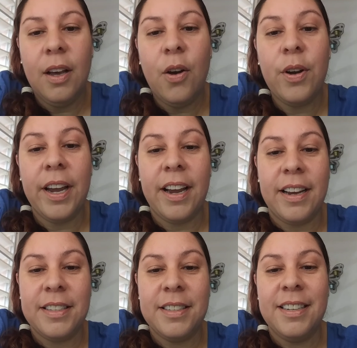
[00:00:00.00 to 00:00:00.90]
Okay,
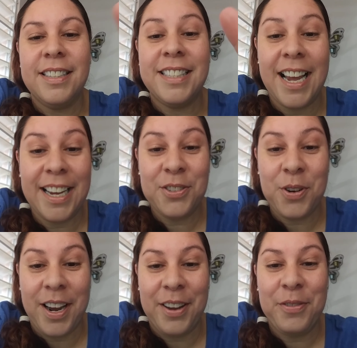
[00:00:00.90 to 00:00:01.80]
guys, second
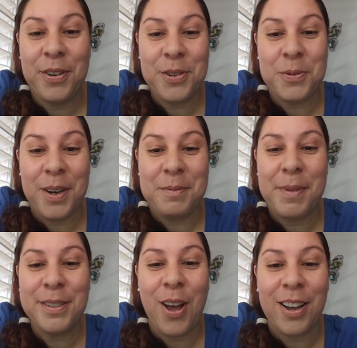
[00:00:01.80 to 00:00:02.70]
try. First one,
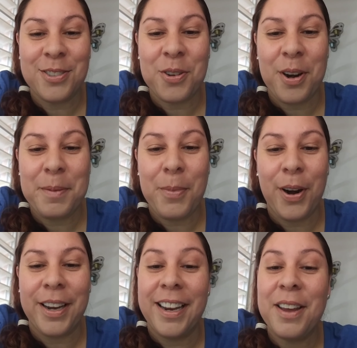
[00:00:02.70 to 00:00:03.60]
my dog started
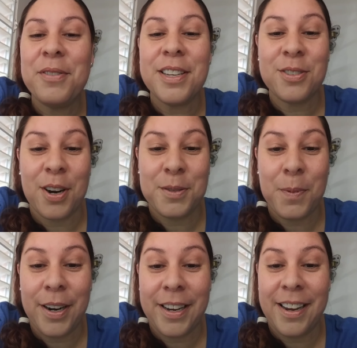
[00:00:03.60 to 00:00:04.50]
barking. If he starts
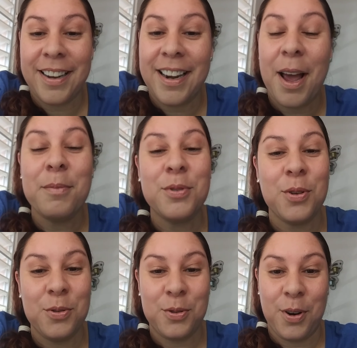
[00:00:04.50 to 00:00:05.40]
barking again, I'm
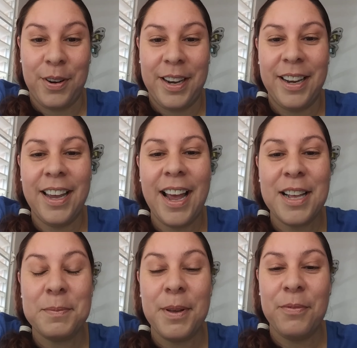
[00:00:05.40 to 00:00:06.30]
so sorry. It
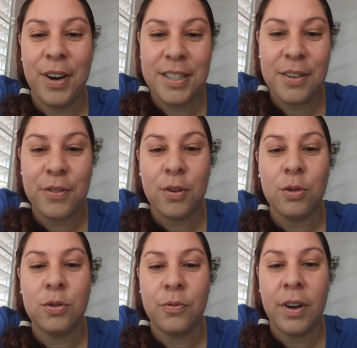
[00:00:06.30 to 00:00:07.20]
has been very
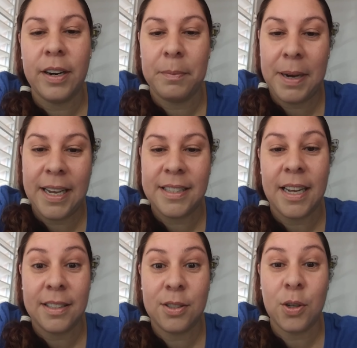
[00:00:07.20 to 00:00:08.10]
difficult to find a place
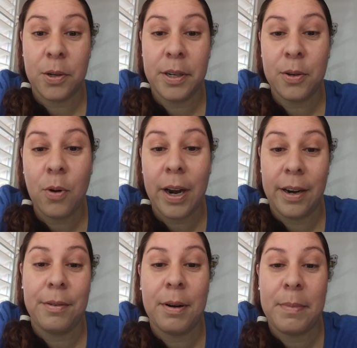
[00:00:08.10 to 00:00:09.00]
that's totally
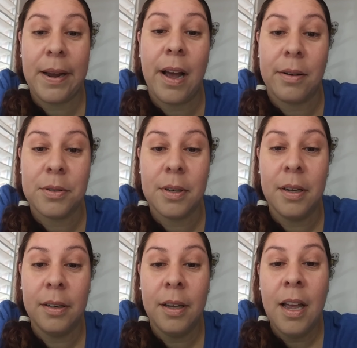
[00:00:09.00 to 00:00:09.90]
quiet around my house.
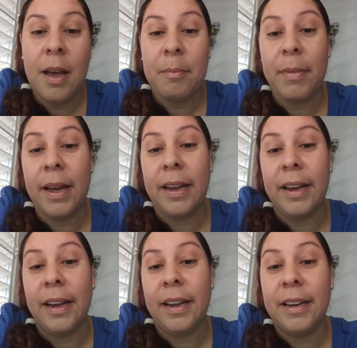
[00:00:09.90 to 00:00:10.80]

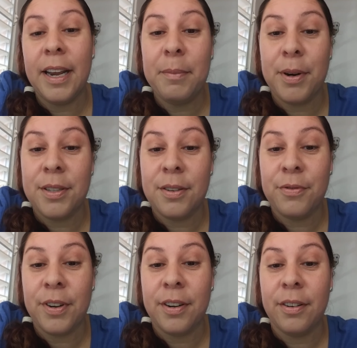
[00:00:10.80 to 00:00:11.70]
My neighbors
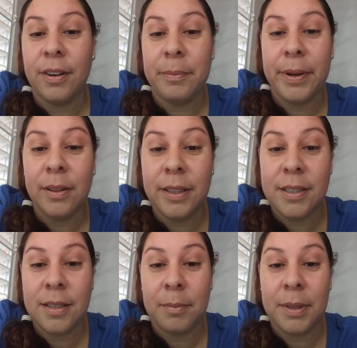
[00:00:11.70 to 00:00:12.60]
in front are
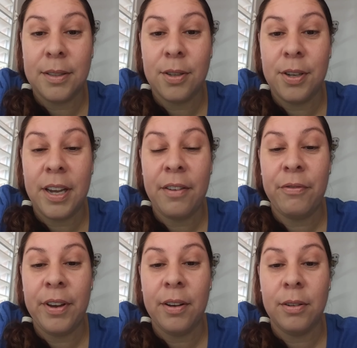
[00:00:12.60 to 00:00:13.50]
building something, so you can
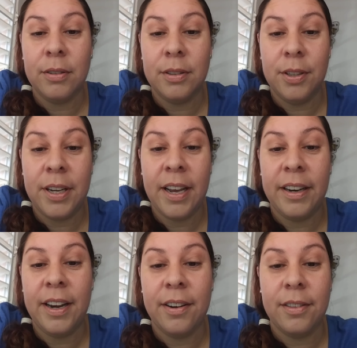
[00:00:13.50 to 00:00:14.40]

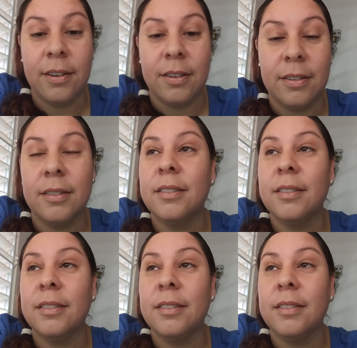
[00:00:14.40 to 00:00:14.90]
hear the